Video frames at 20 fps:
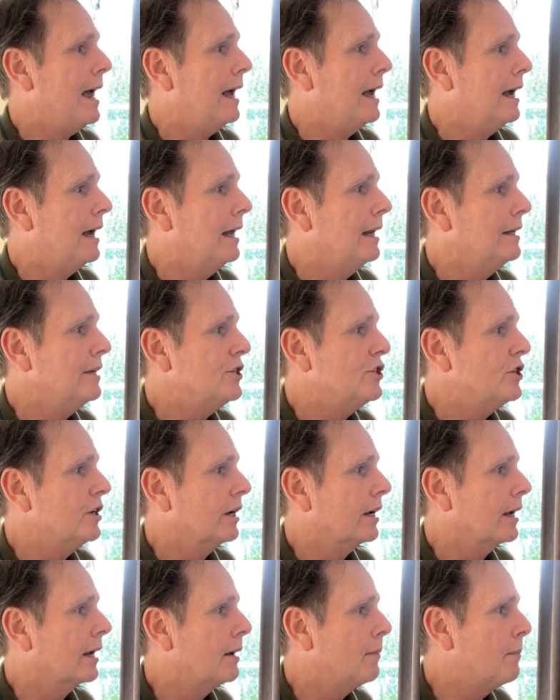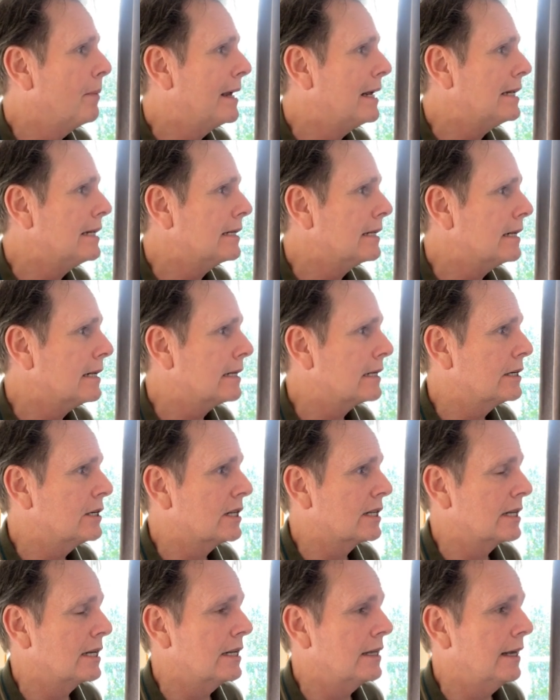Allegia capensis, you
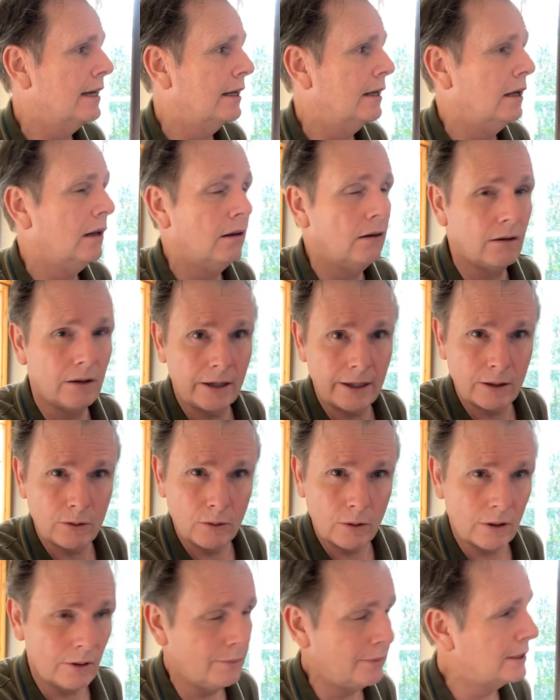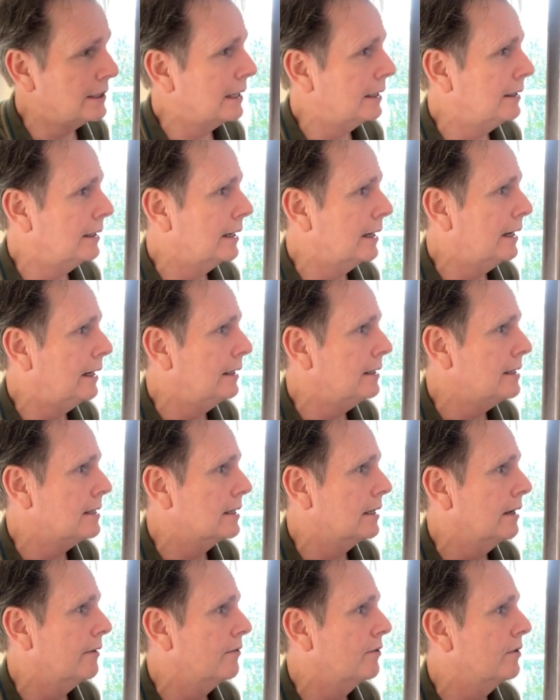see that a lot at Auckland Botanic Gardens.
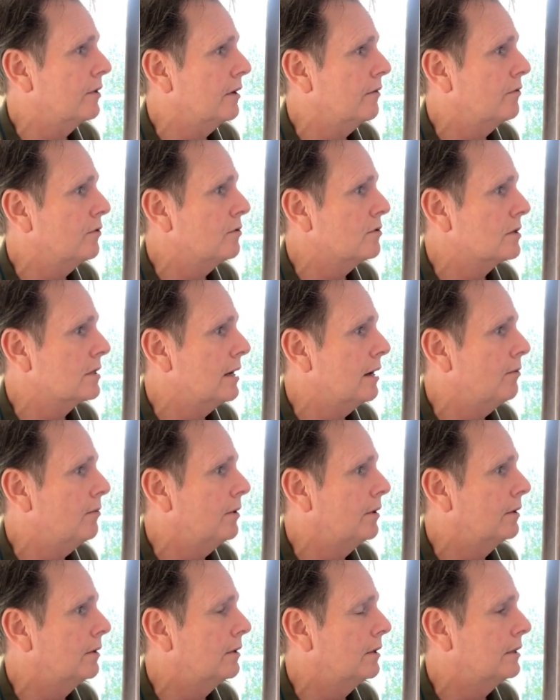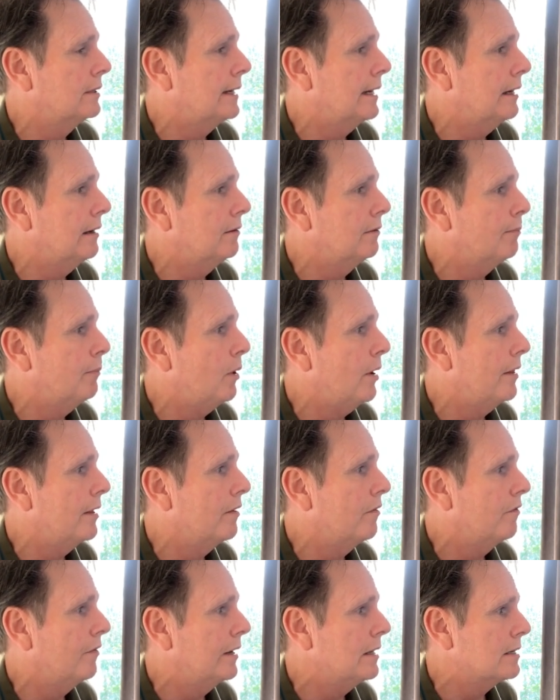They've used that one down by their
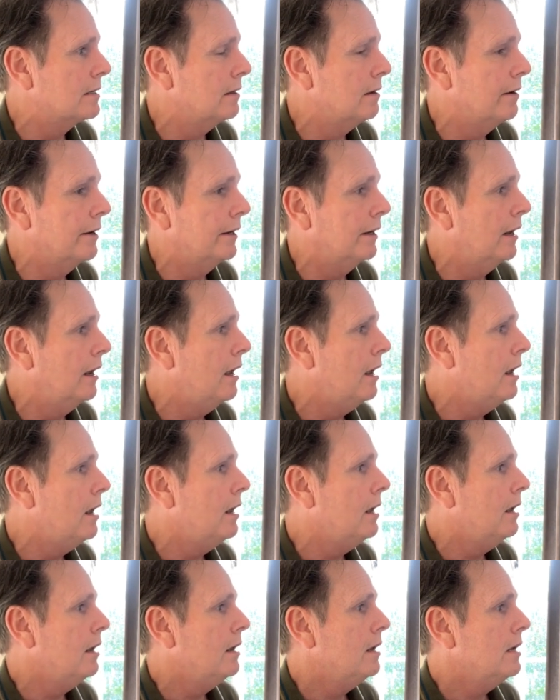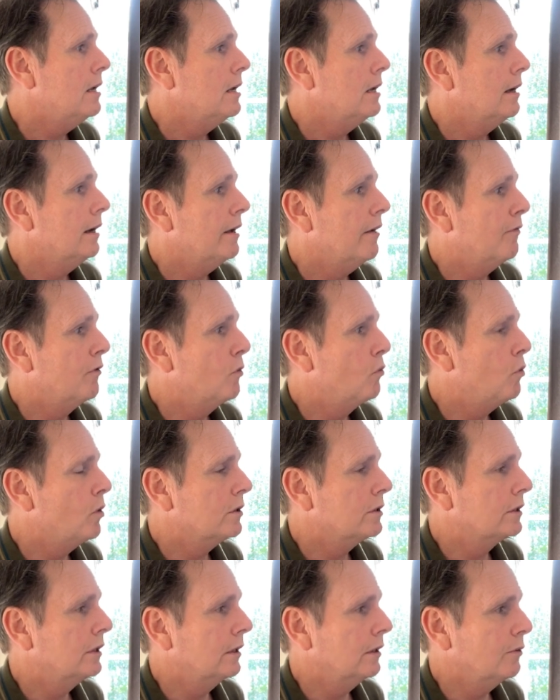fence line. If you
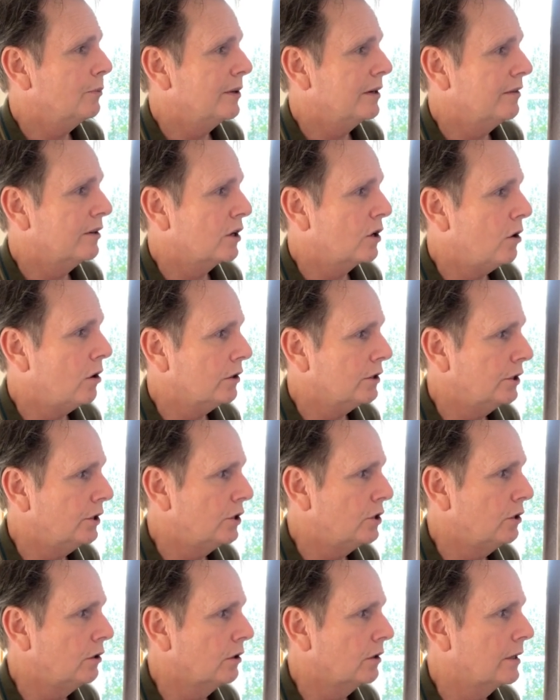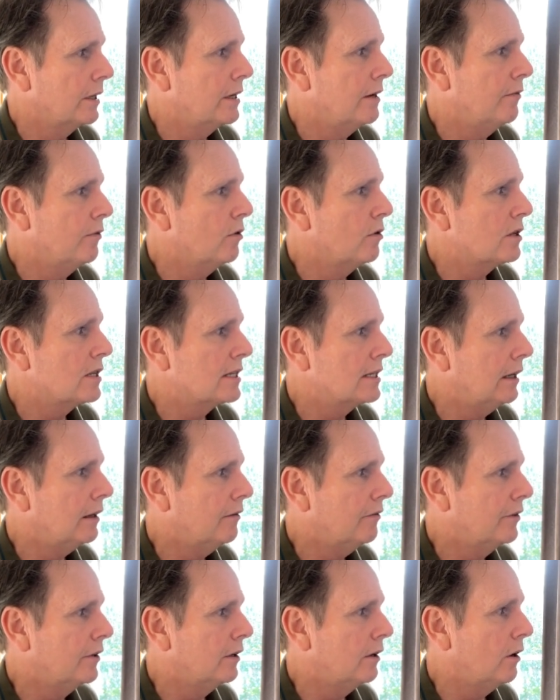wanted a little bit of a cottage look, then you've got
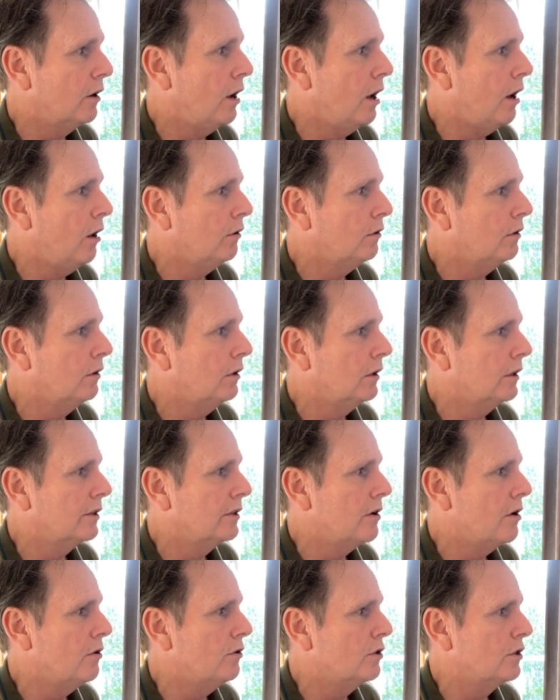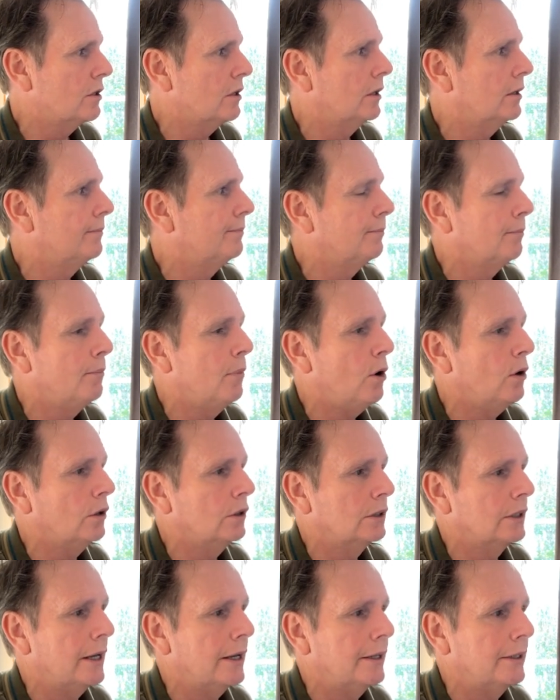Salvia ulglinosa, bog
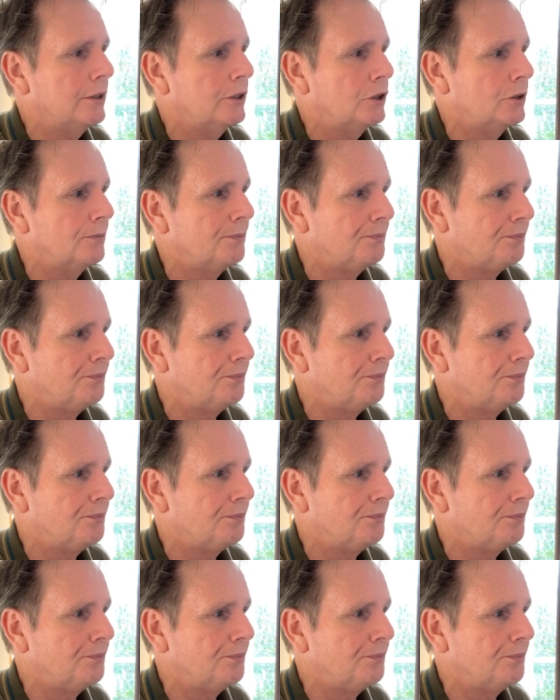sage.